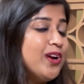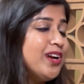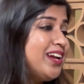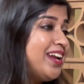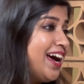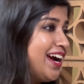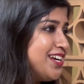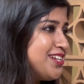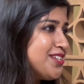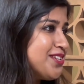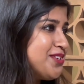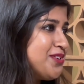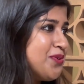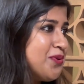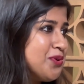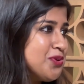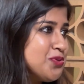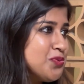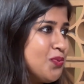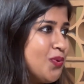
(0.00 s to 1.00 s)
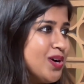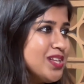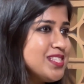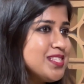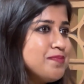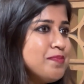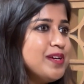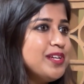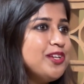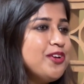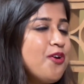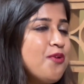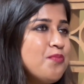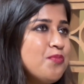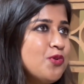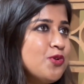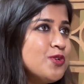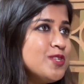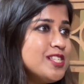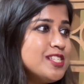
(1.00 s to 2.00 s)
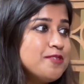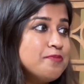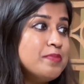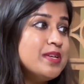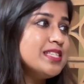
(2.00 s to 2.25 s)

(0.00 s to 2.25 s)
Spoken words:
a lighter note, what's been your most